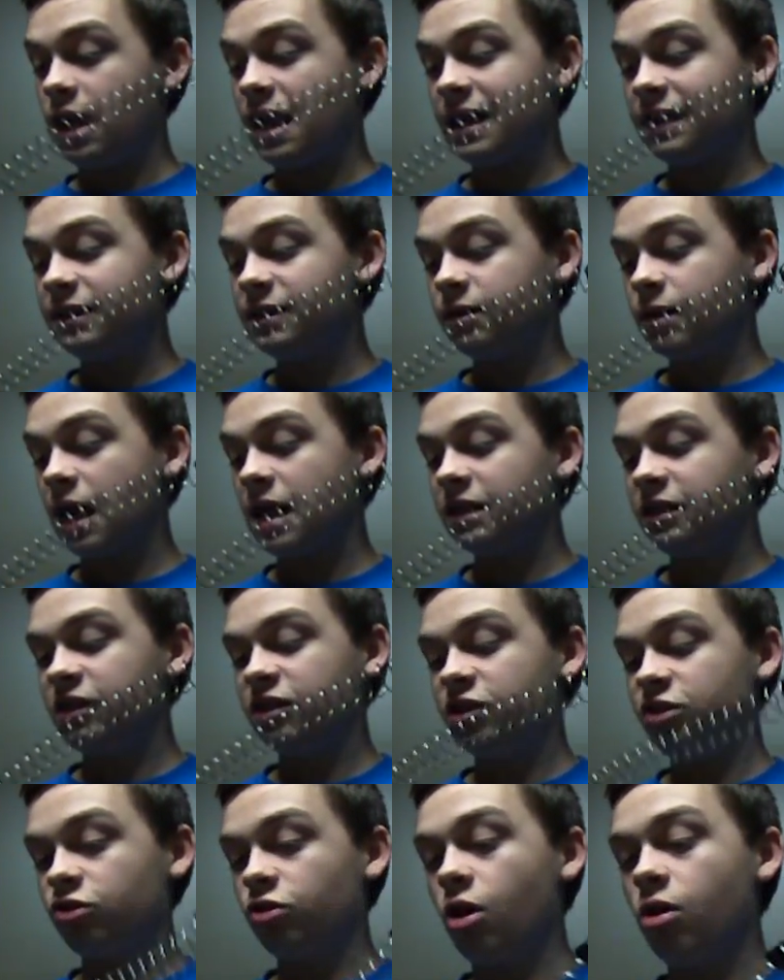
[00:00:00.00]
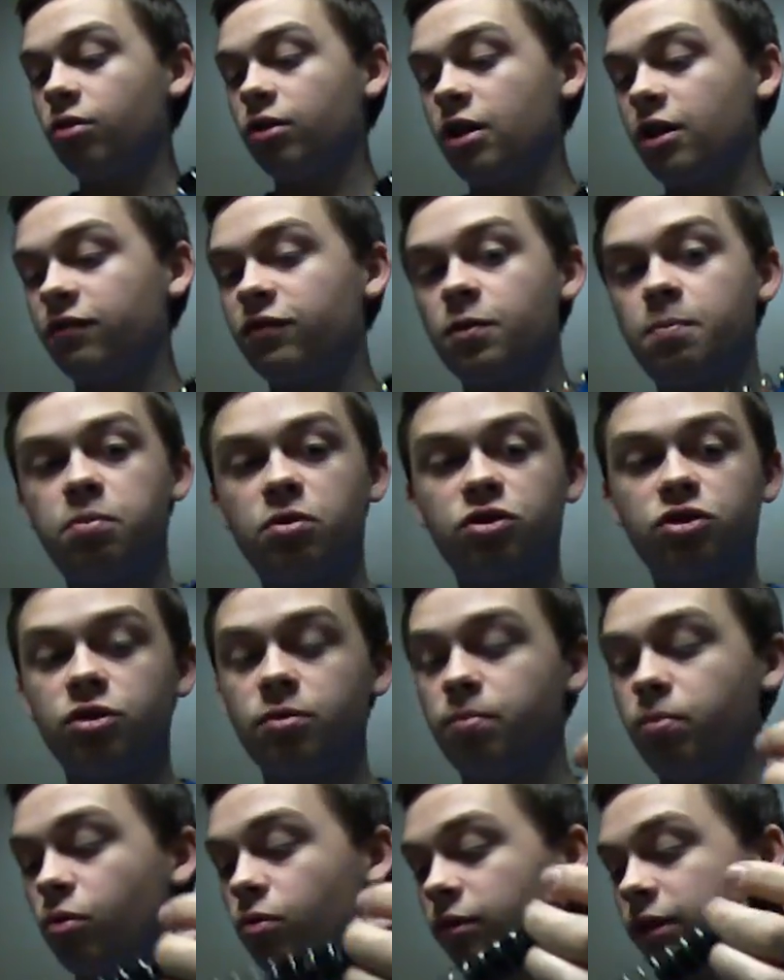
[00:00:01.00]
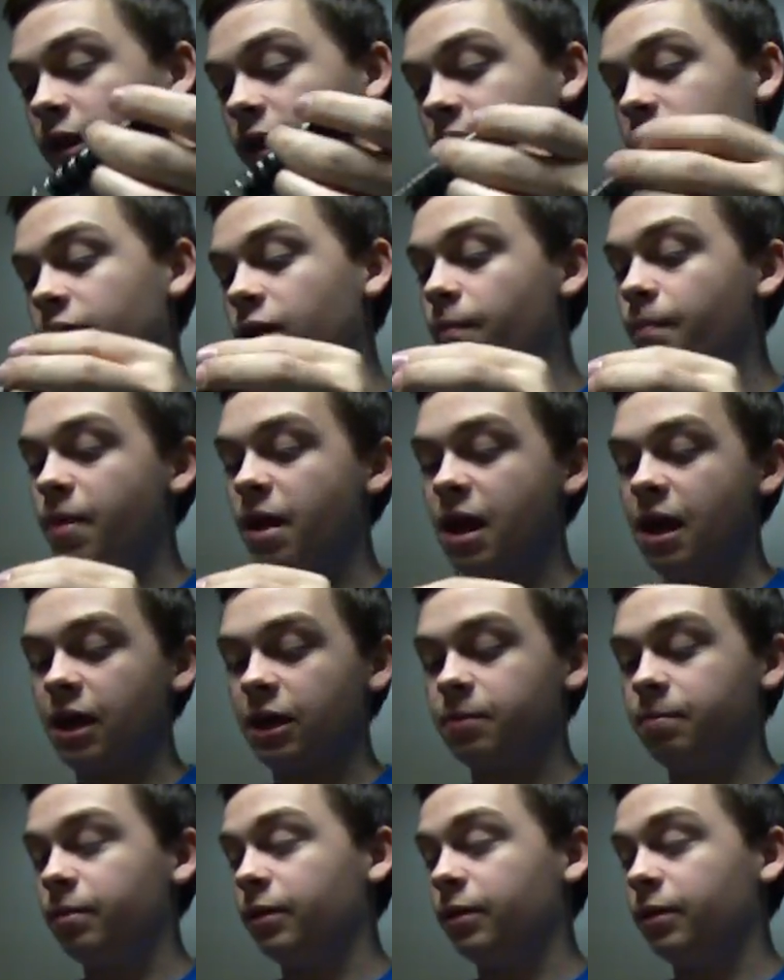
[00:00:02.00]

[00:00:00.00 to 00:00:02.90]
It's strong enough to push the bolt carrier back,